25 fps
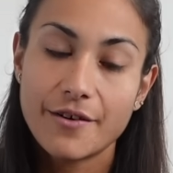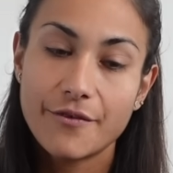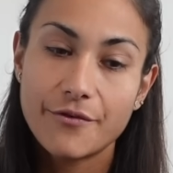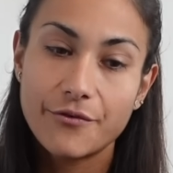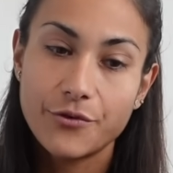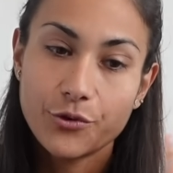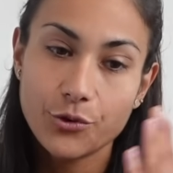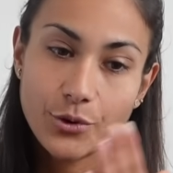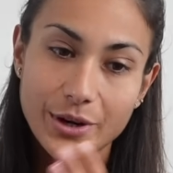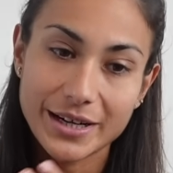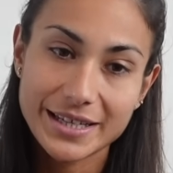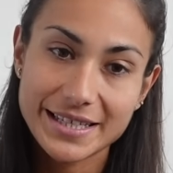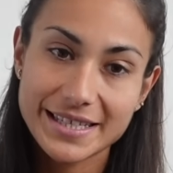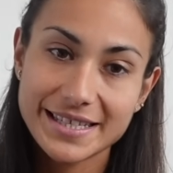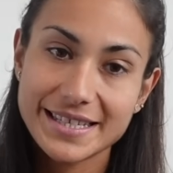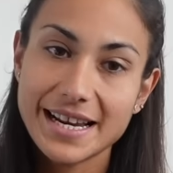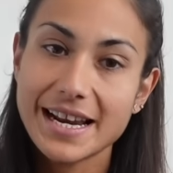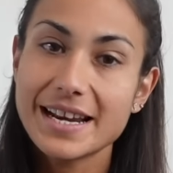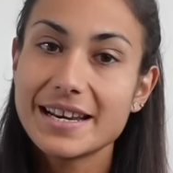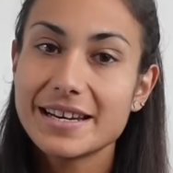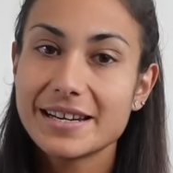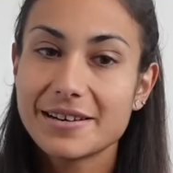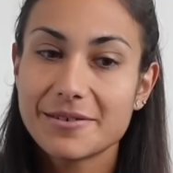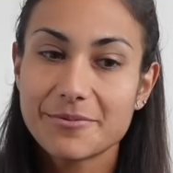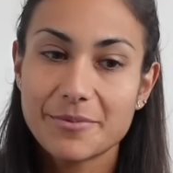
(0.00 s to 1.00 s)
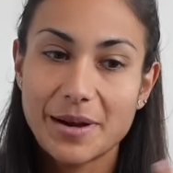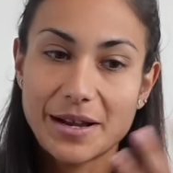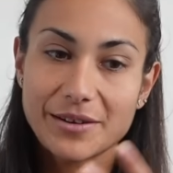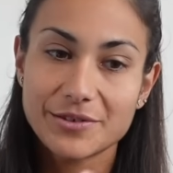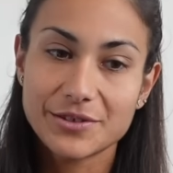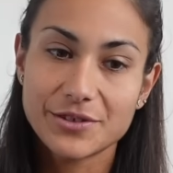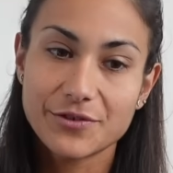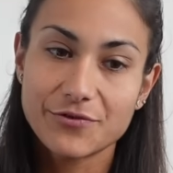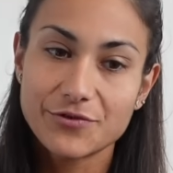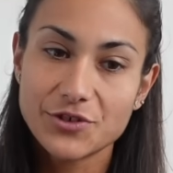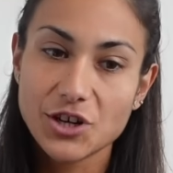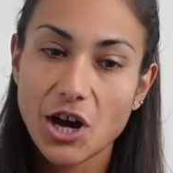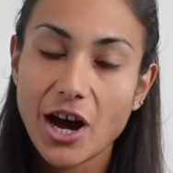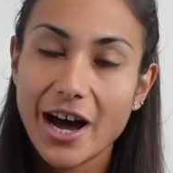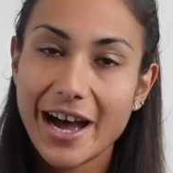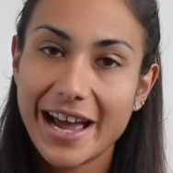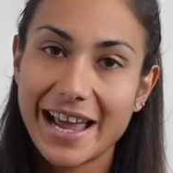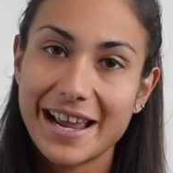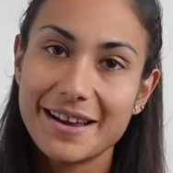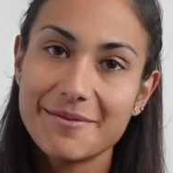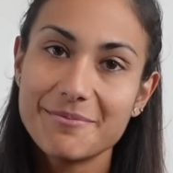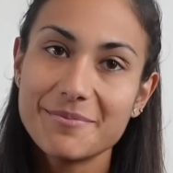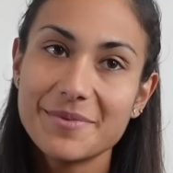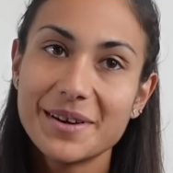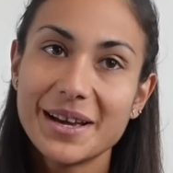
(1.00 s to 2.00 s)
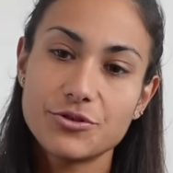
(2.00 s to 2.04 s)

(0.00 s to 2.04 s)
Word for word: for extended amounts of time,